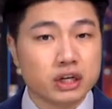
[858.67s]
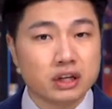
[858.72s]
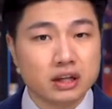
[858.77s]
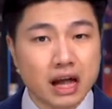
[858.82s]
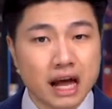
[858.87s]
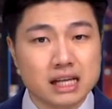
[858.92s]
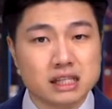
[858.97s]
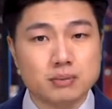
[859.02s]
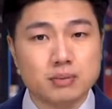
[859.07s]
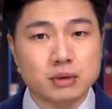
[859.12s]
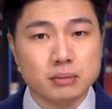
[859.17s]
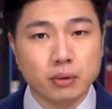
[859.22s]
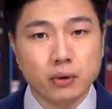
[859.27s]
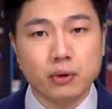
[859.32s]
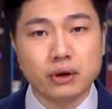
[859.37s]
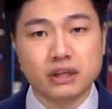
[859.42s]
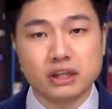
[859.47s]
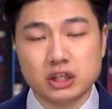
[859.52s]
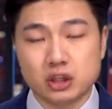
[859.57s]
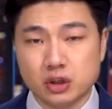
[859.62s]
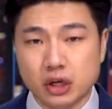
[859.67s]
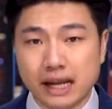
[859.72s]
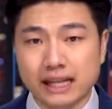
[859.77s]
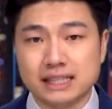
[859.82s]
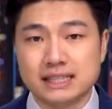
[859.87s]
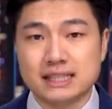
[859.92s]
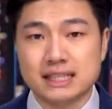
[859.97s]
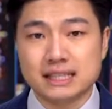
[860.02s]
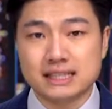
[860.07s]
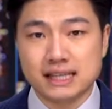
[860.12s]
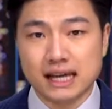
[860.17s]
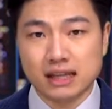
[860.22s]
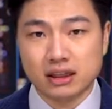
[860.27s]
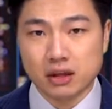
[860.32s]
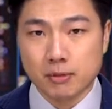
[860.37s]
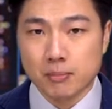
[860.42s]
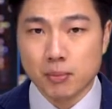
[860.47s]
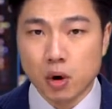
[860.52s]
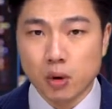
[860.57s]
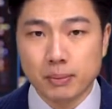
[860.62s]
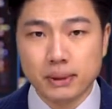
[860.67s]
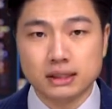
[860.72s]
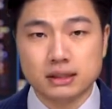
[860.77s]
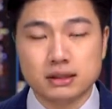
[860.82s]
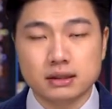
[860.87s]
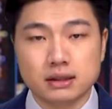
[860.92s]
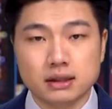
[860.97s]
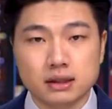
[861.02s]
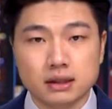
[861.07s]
class people in the United States at the moment.